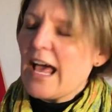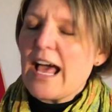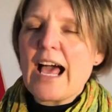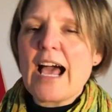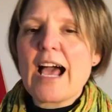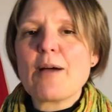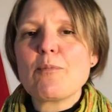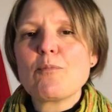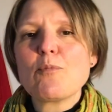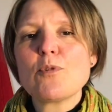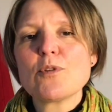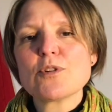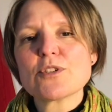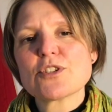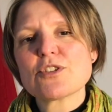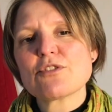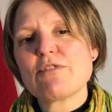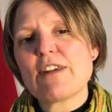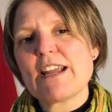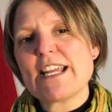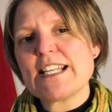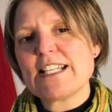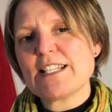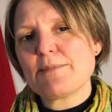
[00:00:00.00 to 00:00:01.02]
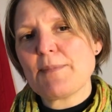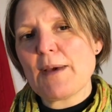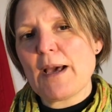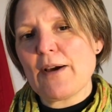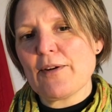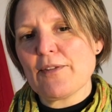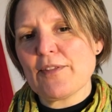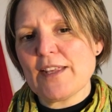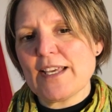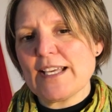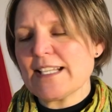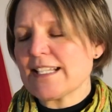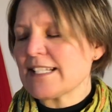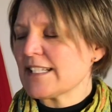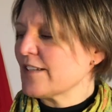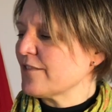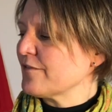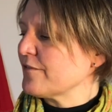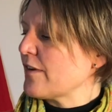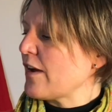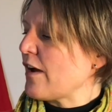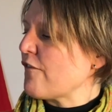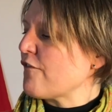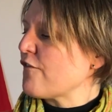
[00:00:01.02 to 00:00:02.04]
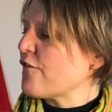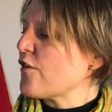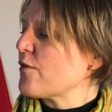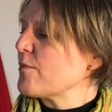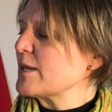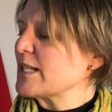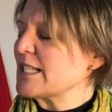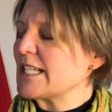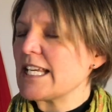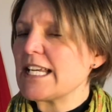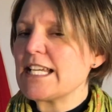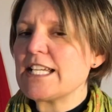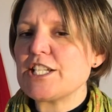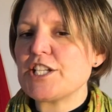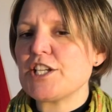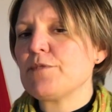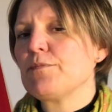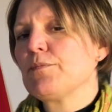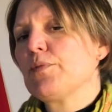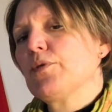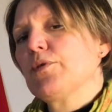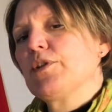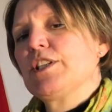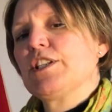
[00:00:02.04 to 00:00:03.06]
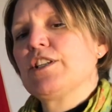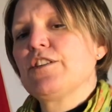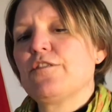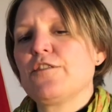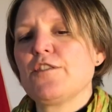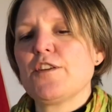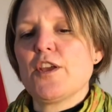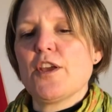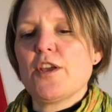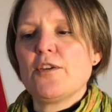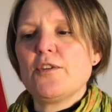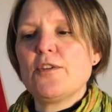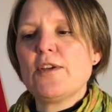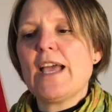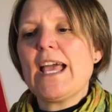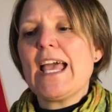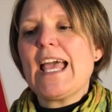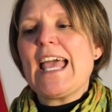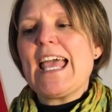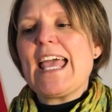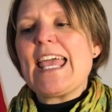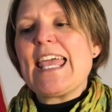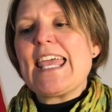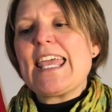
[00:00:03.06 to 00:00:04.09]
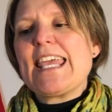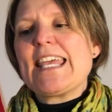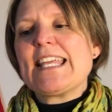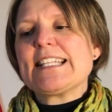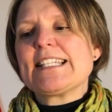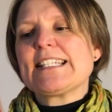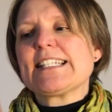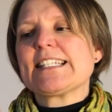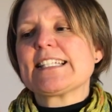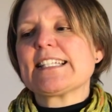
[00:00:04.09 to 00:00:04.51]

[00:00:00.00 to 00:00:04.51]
And what's great about this, from a teaching point of view, it